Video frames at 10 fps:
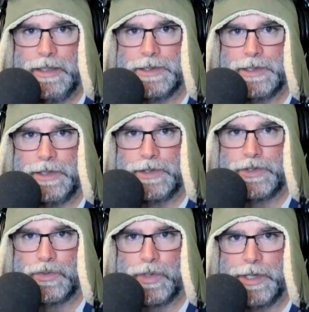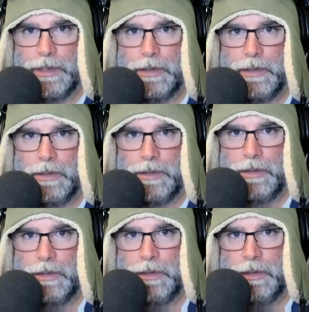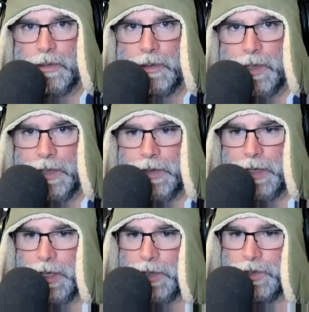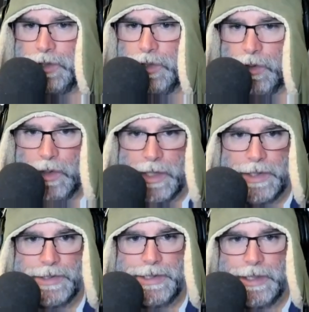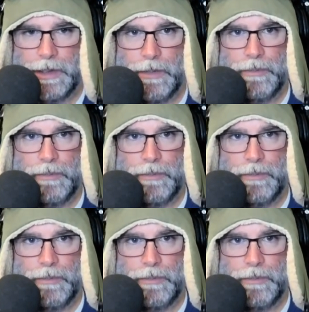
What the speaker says: going to destroy it. And then I should no longer see it. Oh,